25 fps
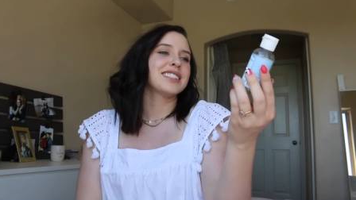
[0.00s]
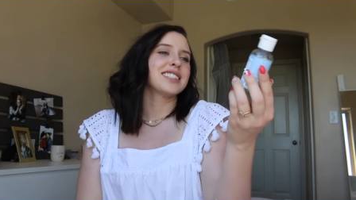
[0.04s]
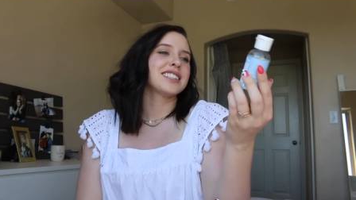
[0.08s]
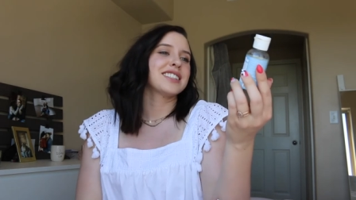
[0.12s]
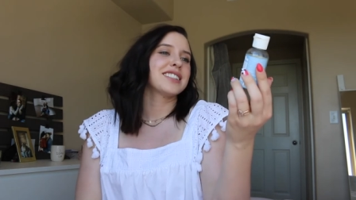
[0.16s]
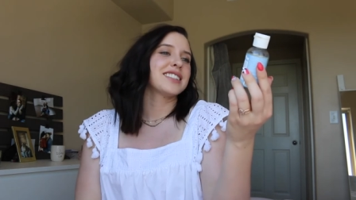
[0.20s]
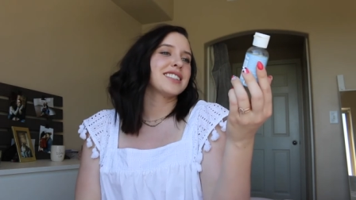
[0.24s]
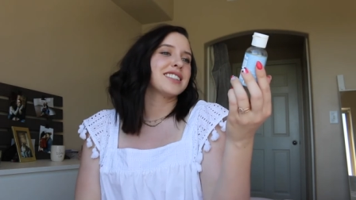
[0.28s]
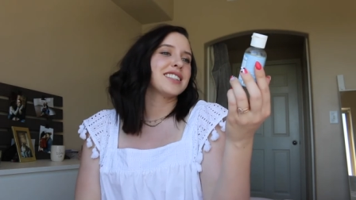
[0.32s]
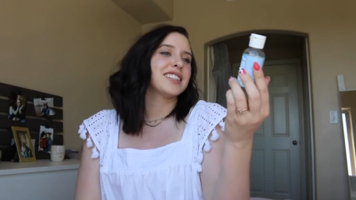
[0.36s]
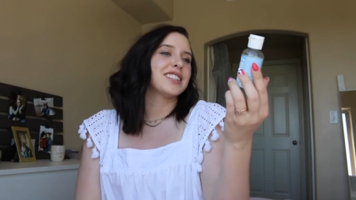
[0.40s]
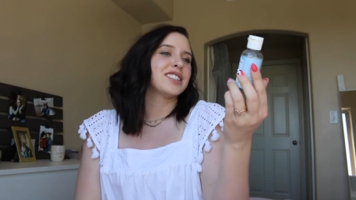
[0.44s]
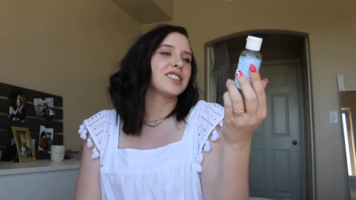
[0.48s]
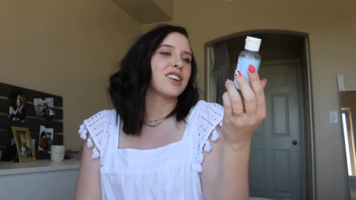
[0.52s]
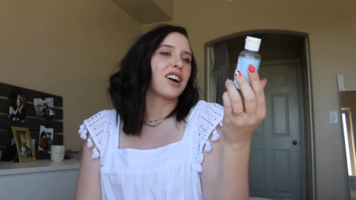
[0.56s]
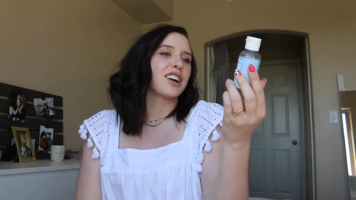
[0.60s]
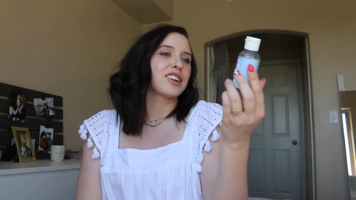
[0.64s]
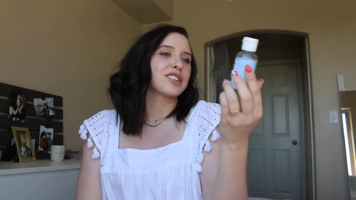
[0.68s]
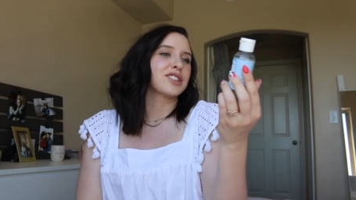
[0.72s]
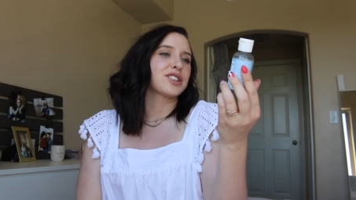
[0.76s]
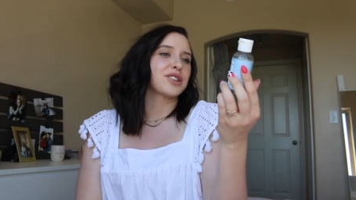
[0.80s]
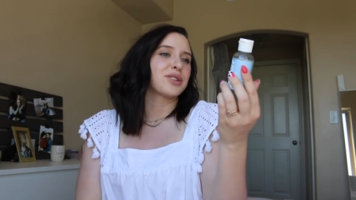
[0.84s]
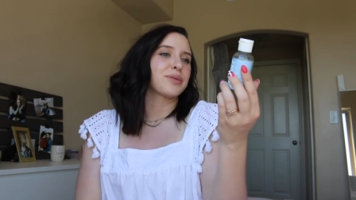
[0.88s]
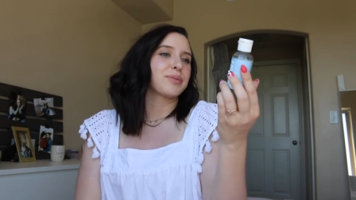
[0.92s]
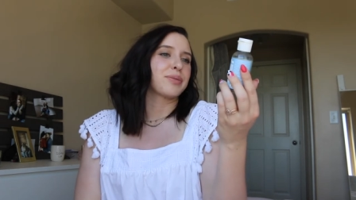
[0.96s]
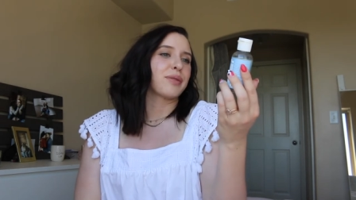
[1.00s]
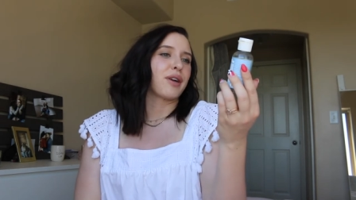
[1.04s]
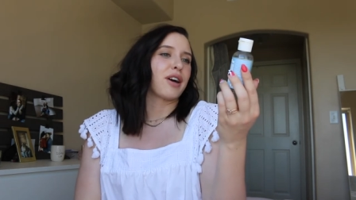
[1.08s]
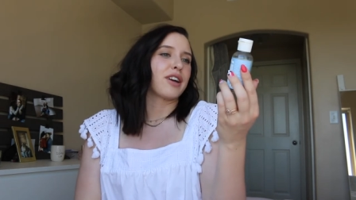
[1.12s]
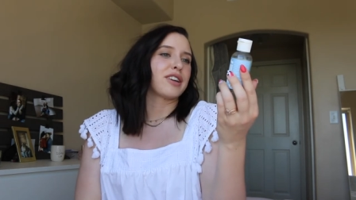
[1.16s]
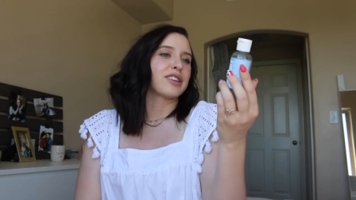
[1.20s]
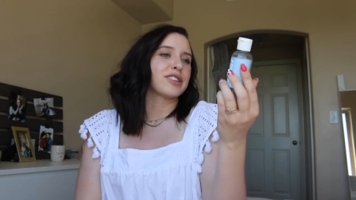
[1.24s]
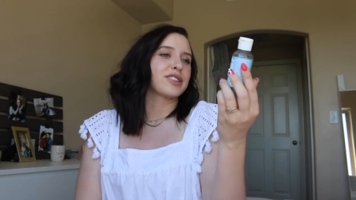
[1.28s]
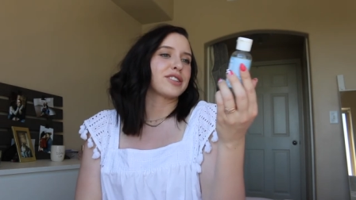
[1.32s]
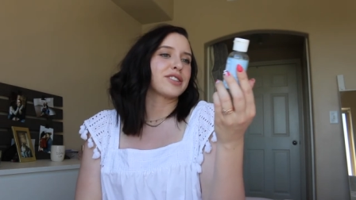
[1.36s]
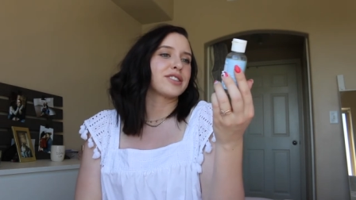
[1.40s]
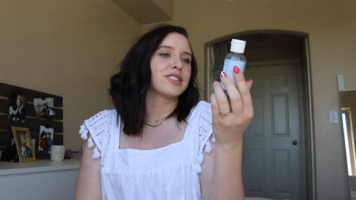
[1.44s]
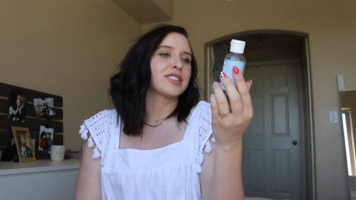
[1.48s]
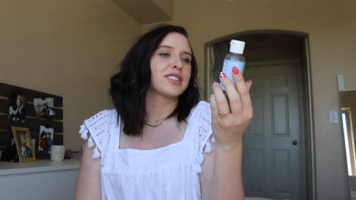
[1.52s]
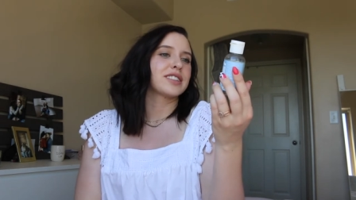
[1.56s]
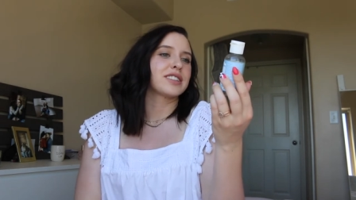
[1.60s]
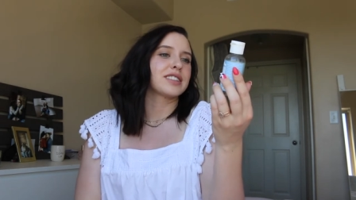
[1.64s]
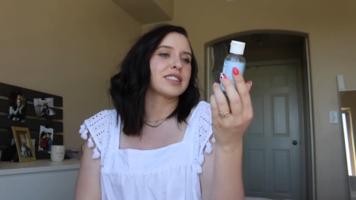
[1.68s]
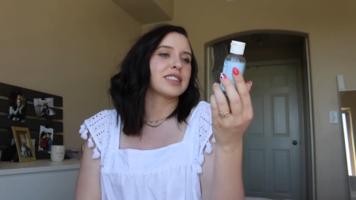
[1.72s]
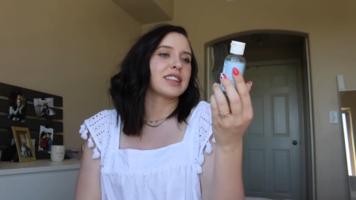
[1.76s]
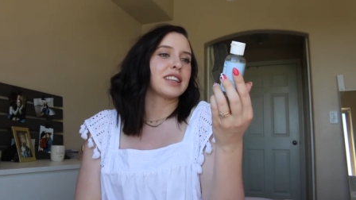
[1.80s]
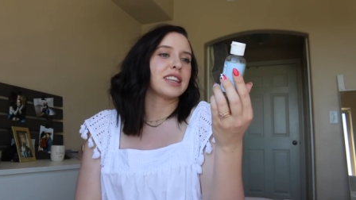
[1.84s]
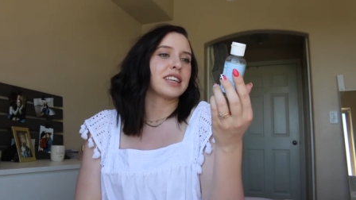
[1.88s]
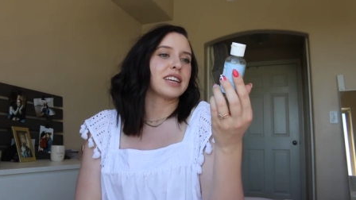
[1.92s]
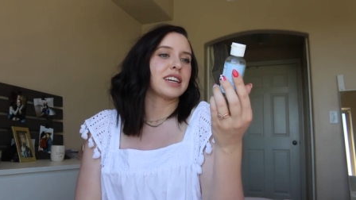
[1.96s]
This is the Dr. Bronner's,
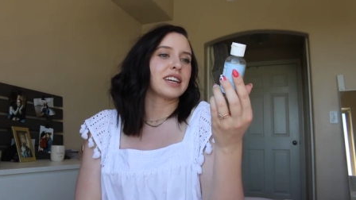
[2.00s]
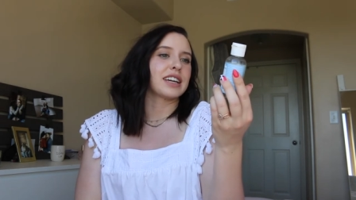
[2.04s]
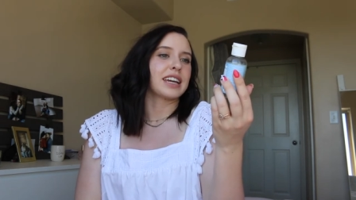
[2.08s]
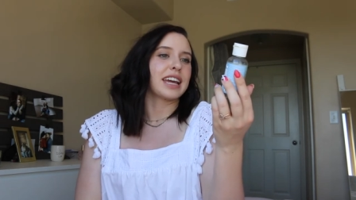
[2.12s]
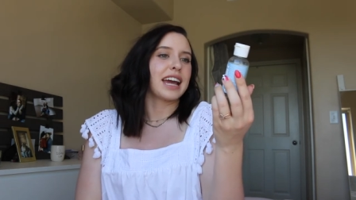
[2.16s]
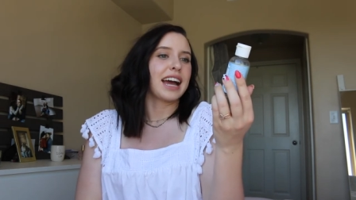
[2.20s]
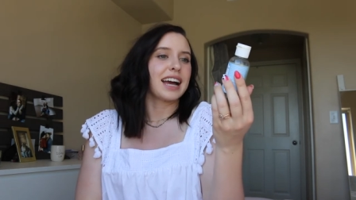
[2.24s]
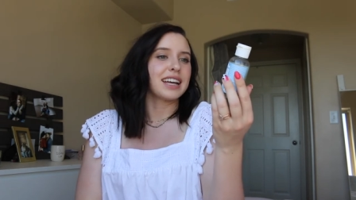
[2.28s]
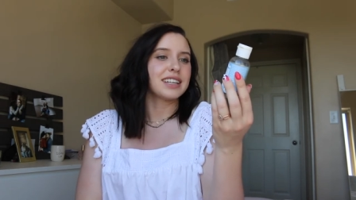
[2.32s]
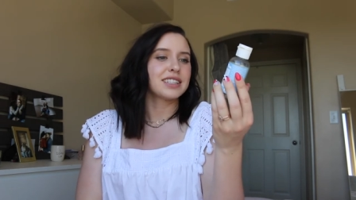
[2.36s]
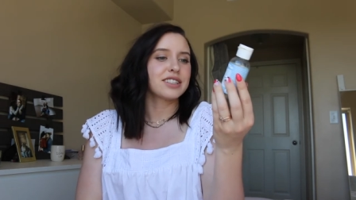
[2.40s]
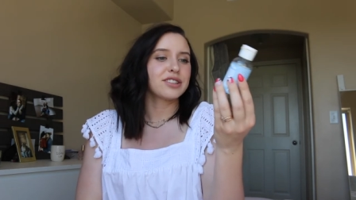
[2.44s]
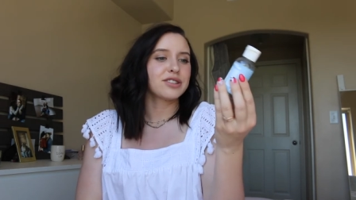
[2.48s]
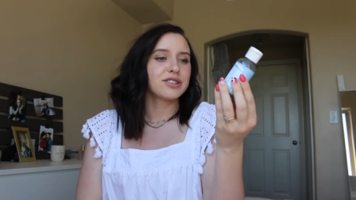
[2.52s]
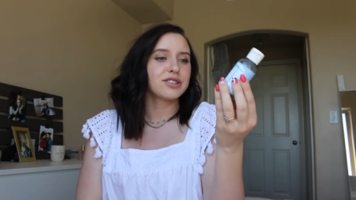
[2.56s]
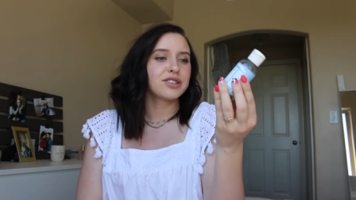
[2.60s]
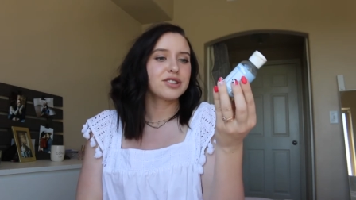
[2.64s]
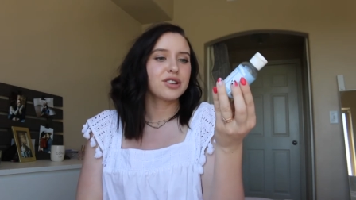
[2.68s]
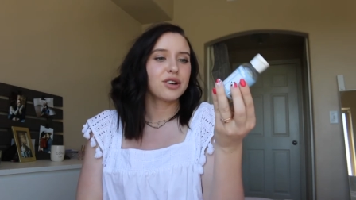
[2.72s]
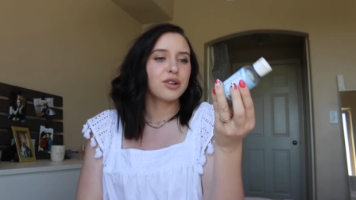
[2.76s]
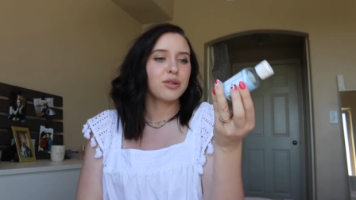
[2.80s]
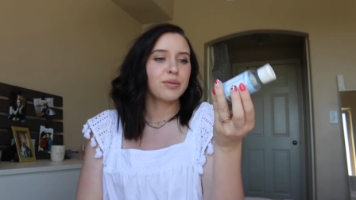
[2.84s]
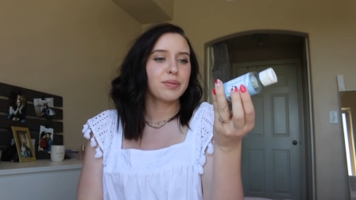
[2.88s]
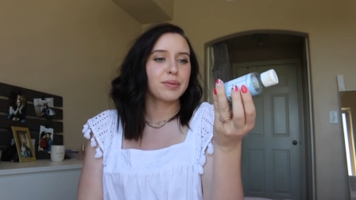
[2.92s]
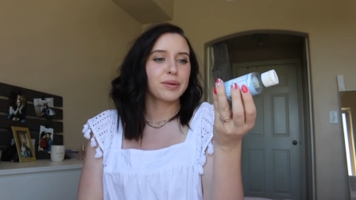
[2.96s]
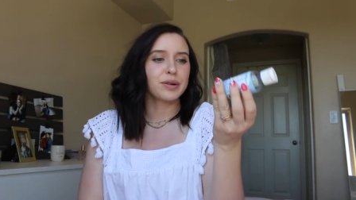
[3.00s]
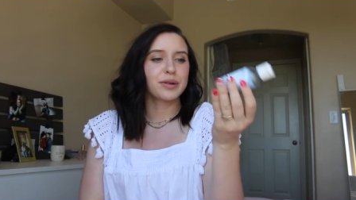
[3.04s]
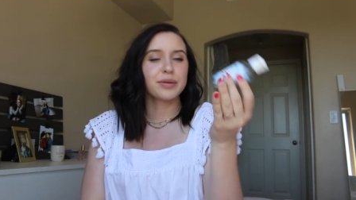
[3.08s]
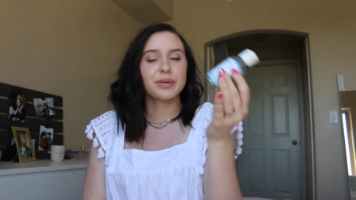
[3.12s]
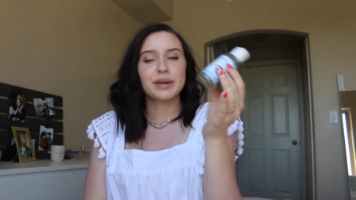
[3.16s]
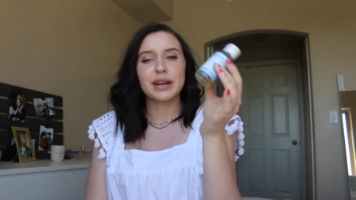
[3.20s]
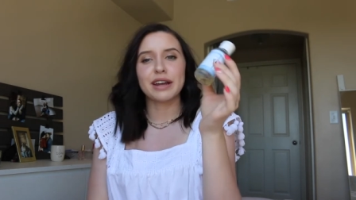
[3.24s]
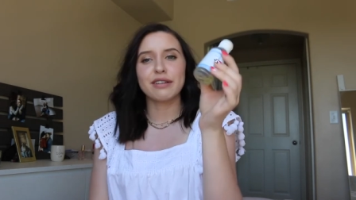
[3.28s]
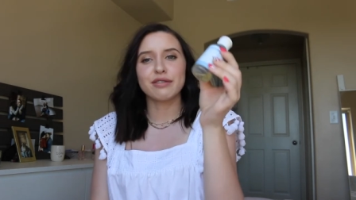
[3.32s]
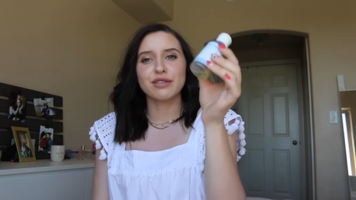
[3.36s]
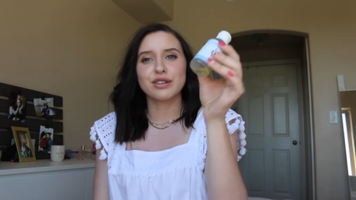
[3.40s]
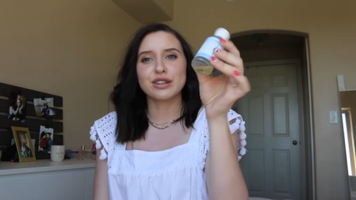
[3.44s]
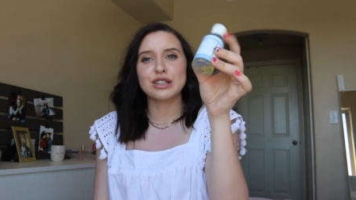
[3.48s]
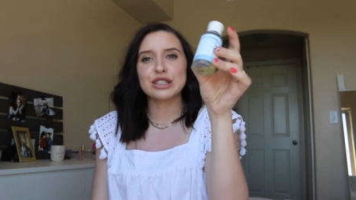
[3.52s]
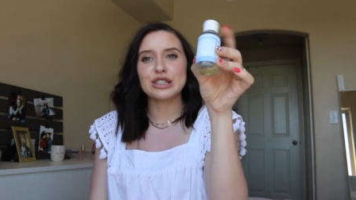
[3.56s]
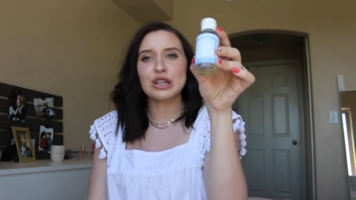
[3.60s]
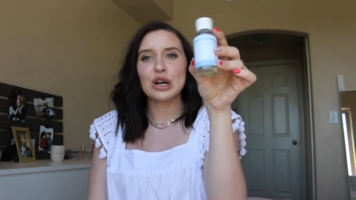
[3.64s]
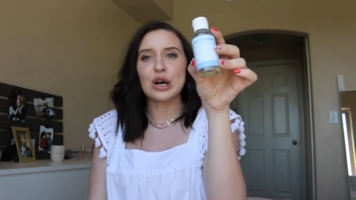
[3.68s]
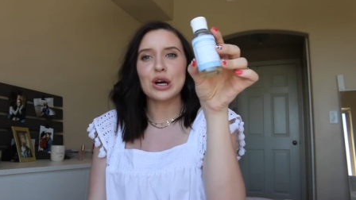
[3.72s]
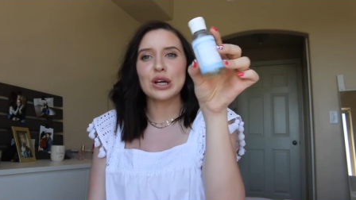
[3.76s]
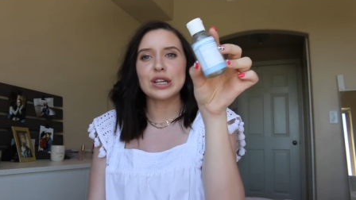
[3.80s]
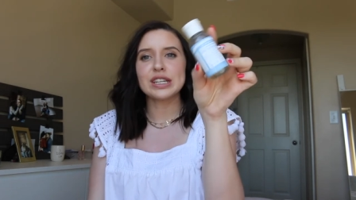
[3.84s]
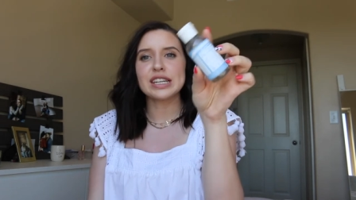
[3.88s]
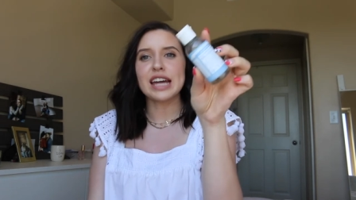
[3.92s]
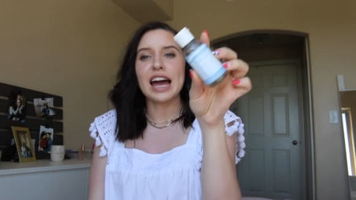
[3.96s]
the Castile soap or whatever it's
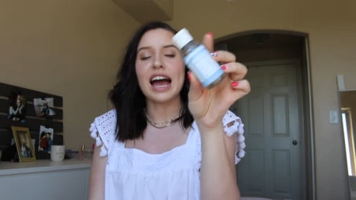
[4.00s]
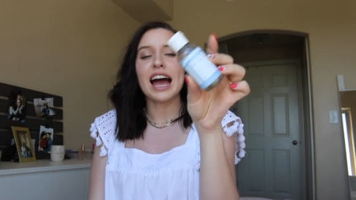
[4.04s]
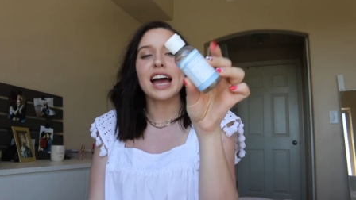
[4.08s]
called.